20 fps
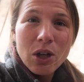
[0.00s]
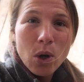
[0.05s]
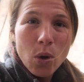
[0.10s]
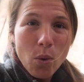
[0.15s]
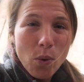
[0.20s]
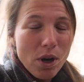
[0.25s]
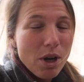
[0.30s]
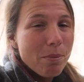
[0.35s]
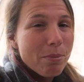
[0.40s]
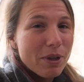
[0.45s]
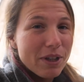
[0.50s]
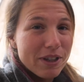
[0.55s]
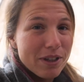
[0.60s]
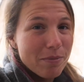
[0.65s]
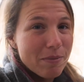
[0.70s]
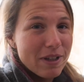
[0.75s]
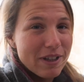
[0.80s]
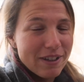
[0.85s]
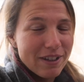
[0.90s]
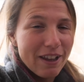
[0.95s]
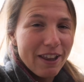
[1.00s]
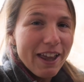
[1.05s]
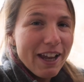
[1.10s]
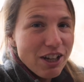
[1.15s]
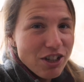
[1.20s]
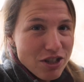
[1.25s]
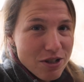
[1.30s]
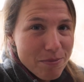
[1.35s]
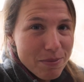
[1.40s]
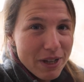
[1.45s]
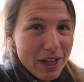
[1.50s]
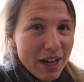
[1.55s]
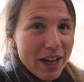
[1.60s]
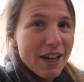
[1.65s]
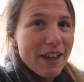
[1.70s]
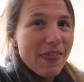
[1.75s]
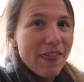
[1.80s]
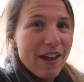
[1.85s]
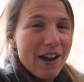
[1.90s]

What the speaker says: We're going to put some insulation behind